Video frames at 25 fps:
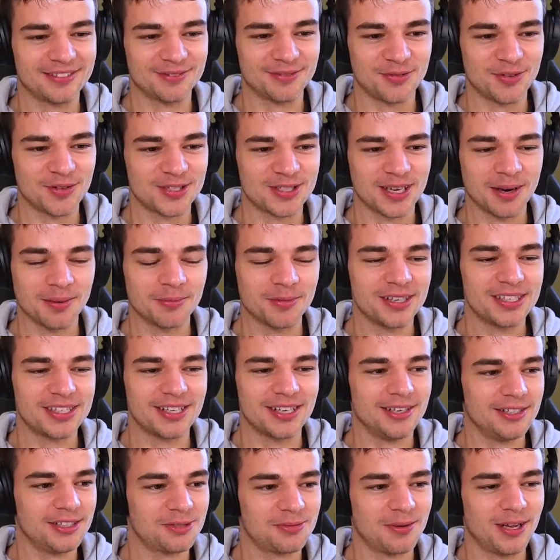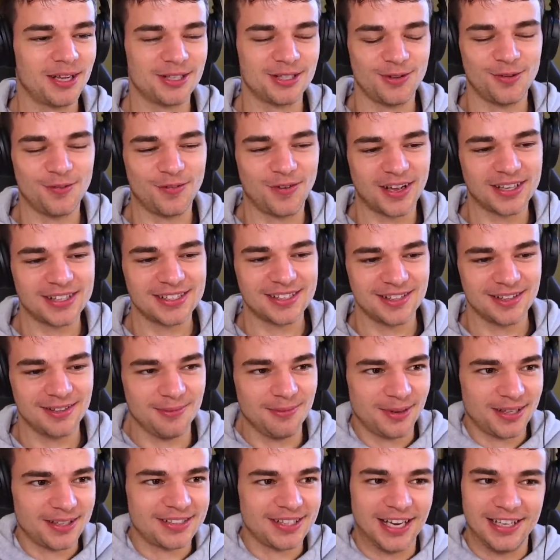for some reason, it just makes you fancy them
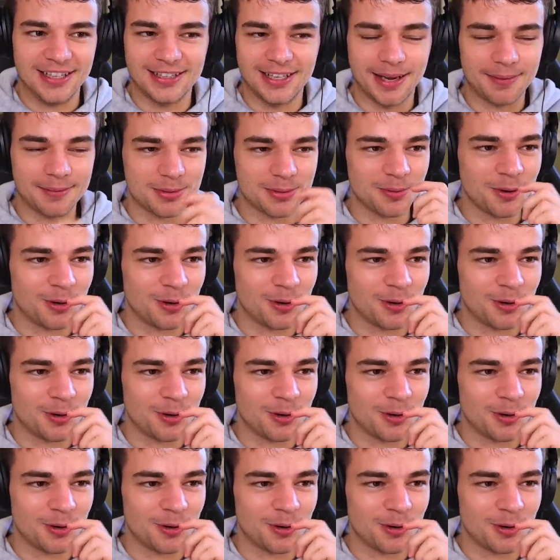like 10 times